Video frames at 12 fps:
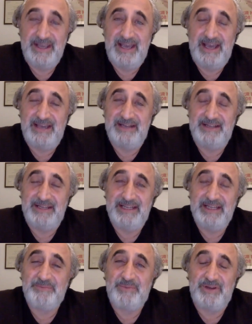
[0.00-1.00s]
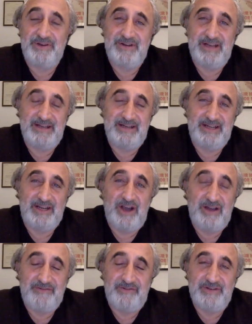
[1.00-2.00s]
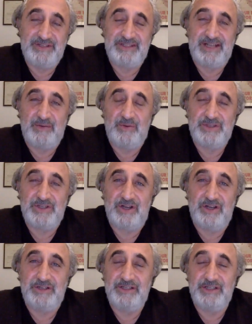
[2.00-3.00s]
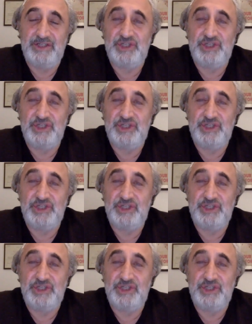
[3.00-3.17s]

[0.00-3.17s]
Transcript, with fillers: And he appeared at a conference that was on